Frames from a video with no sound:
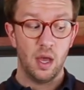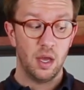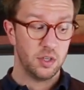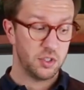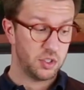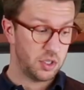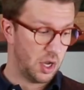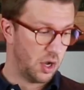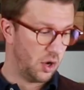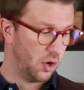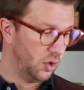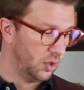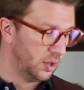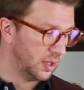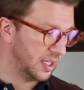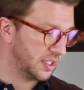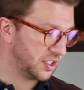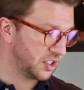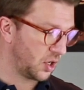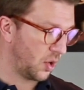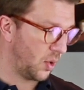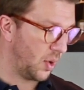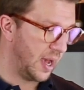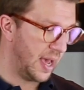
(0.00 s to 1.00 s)
So
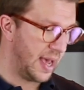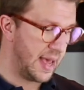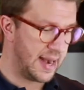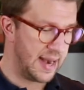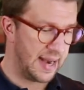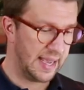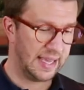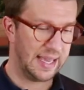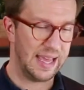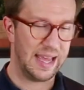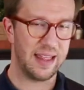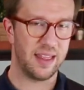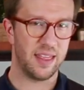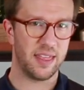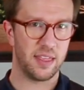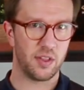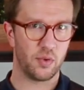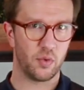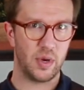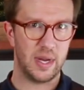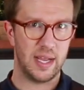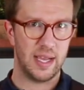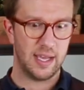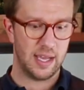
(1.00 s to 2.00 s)
let's go ahead and get
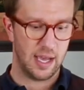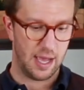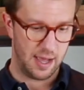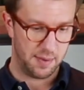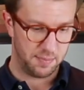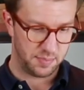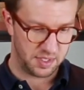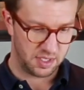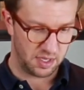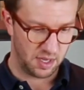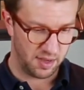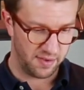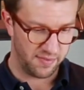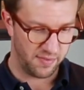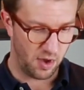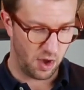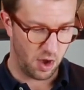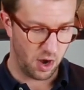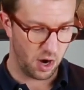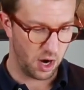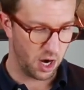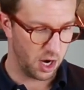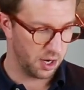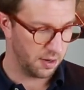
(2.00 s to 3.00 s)
3 cups of
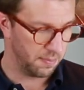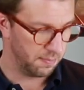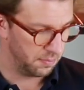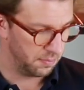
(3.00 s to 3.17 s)
our